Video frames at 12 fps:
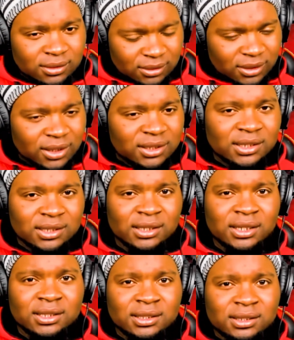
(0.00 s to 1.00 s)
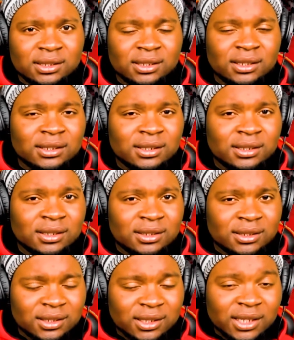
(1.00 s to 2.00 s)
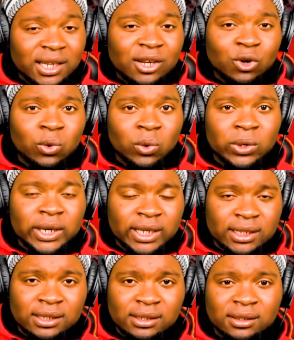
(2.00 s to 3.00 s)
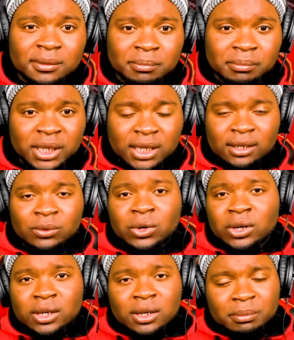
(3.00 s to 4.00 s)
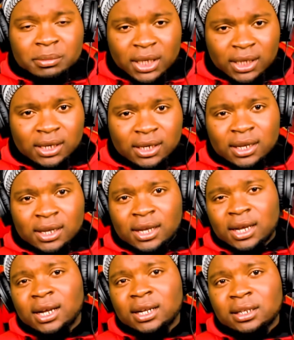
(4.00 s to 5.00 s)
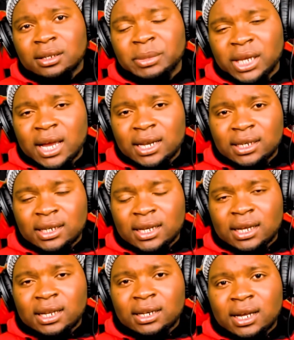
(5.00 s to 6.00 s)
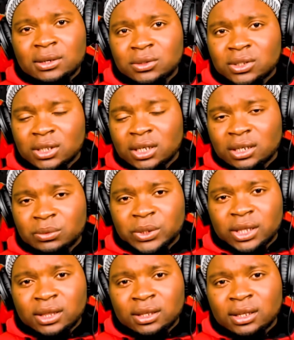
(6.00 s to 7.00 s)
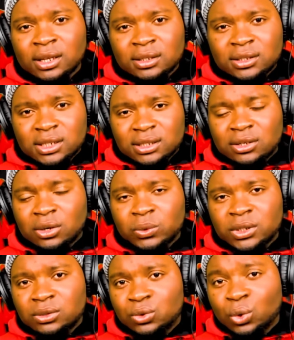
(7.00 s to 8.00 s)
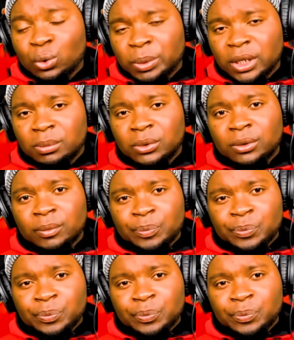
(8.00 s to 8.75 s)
Listen to this. They quoted me, well, not me, the mechanic that I was talking with. So I talked with two people.